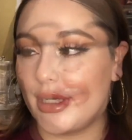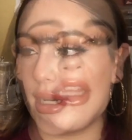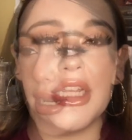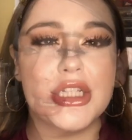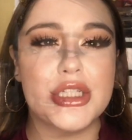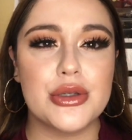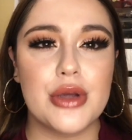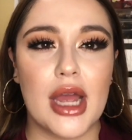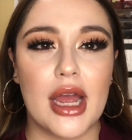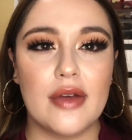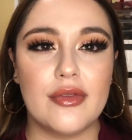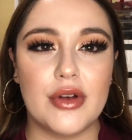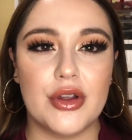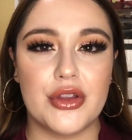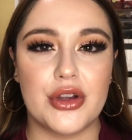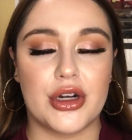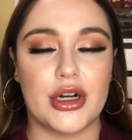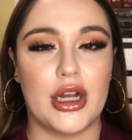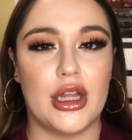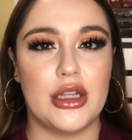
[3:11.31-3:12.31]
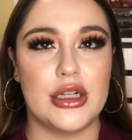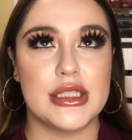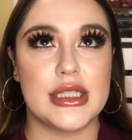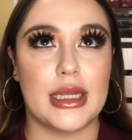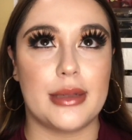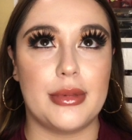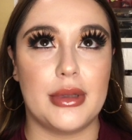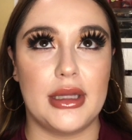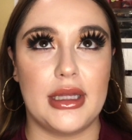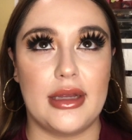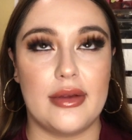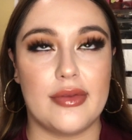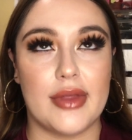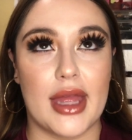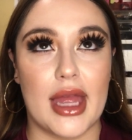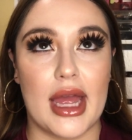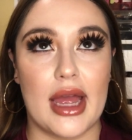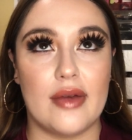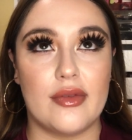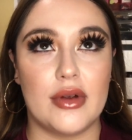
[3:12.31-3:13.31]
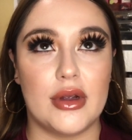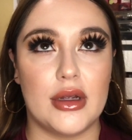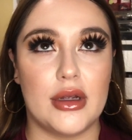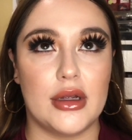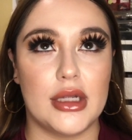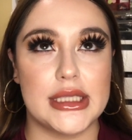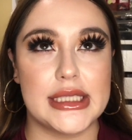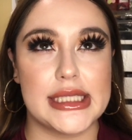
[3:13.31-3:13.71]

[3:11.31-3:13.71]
They do have other colors. I believe they have a